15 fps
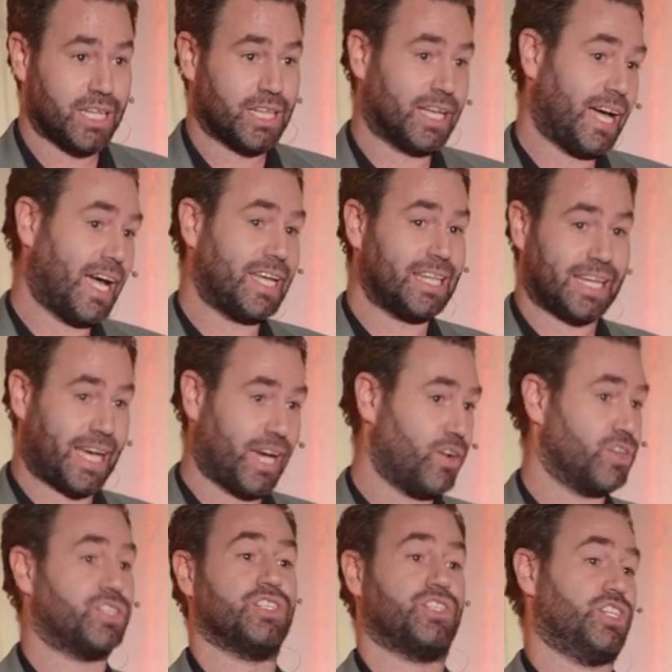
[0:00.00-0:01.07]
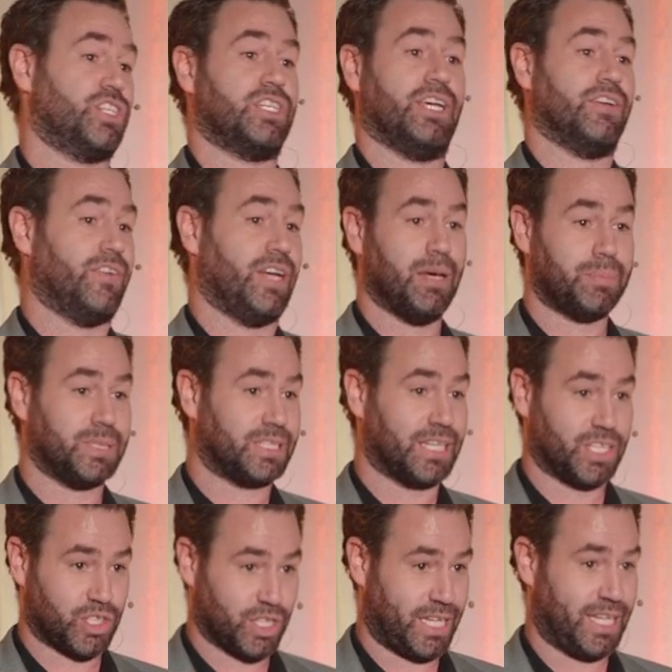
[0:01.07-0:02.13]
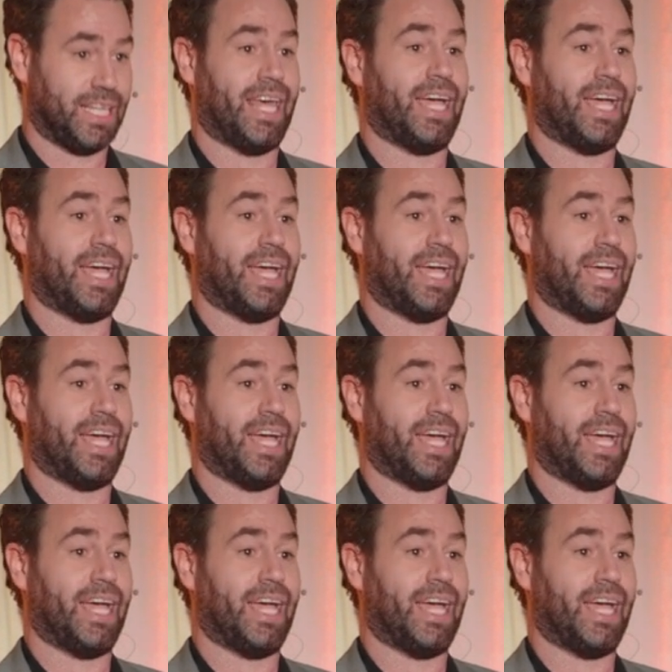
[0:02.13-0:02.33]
the guy in the carriage has just given up essentially and